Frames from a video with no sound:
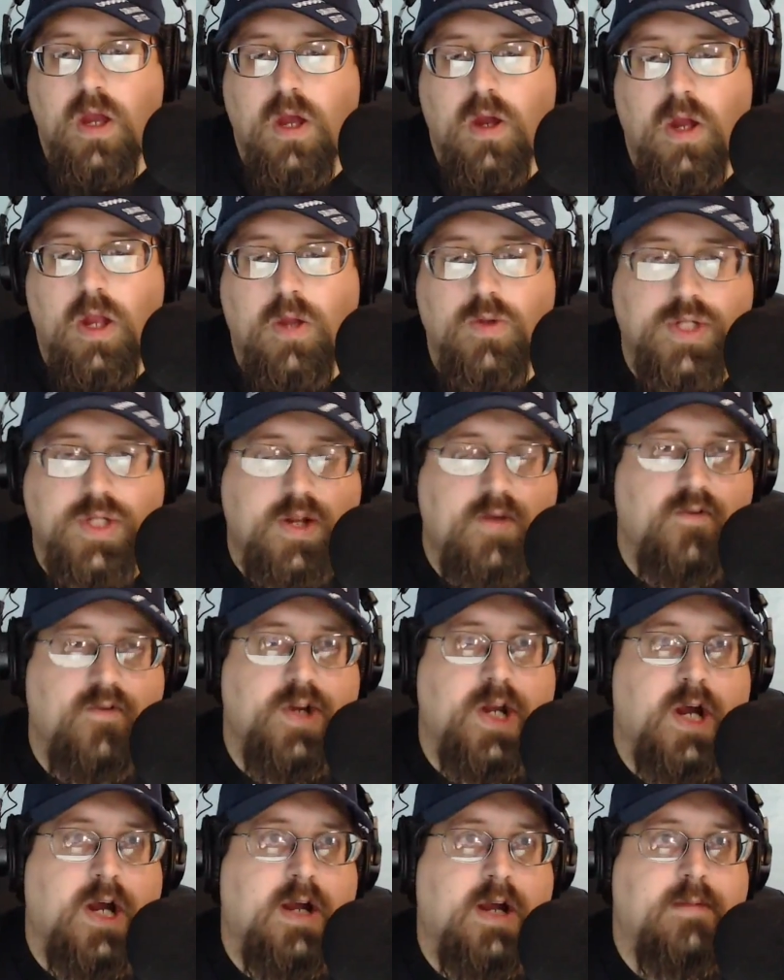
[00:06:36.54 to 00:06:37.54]
it was a different
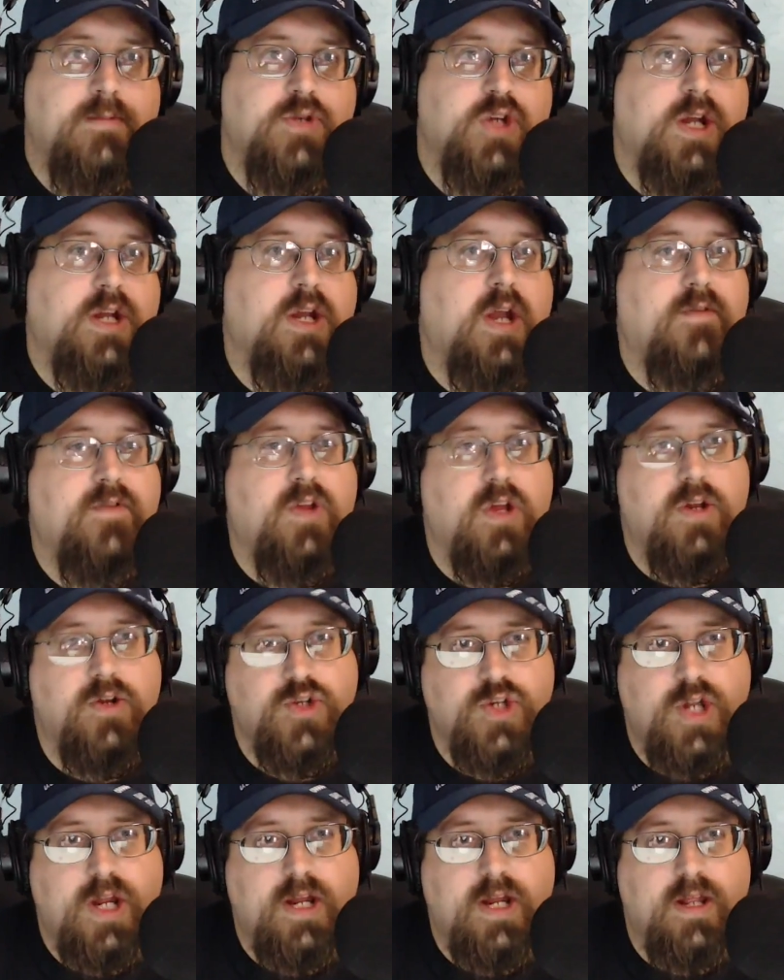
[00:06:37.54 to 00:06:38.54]
time, Jay. You have to
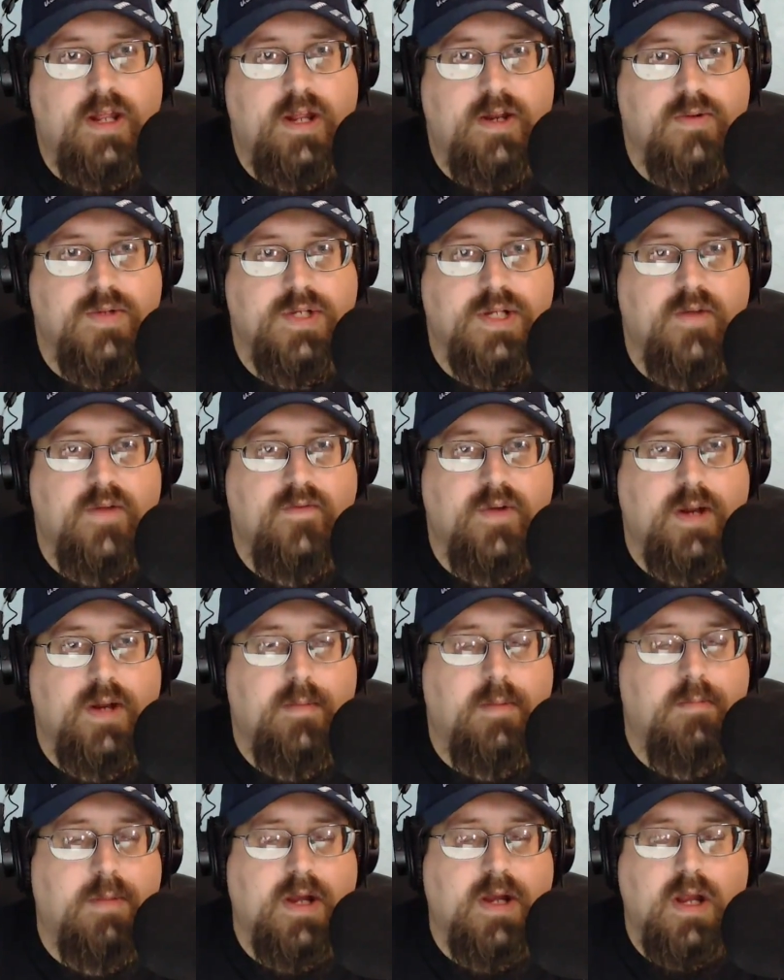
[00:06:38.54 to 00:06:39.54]
understand that it was a different time.
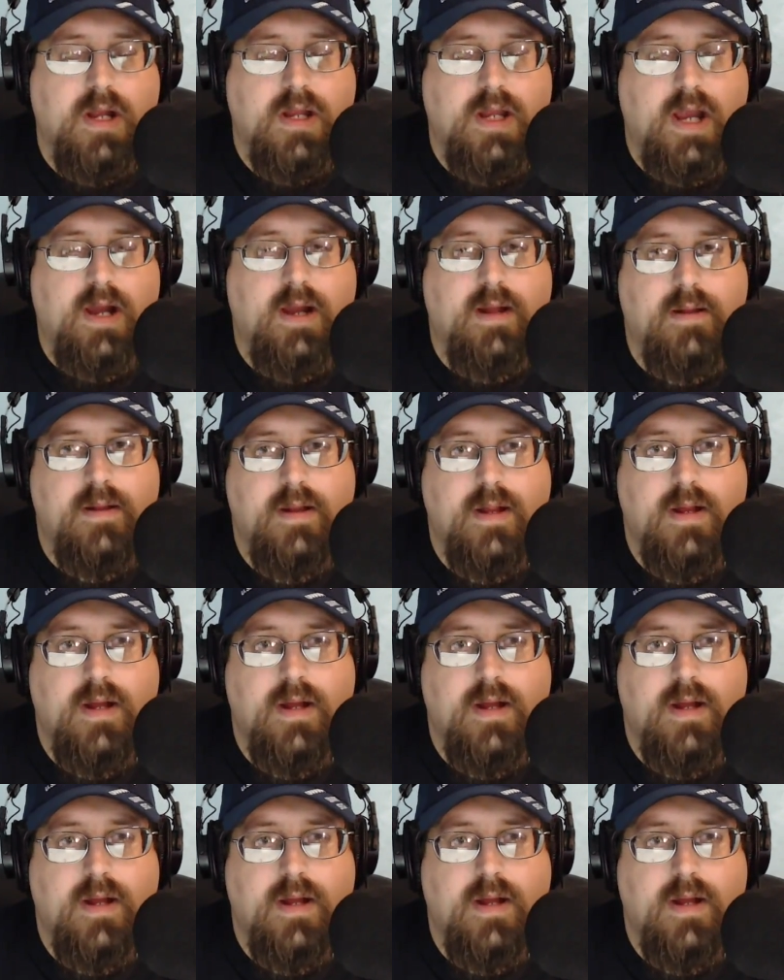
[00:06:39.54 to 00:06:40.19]
I'm like, yeah,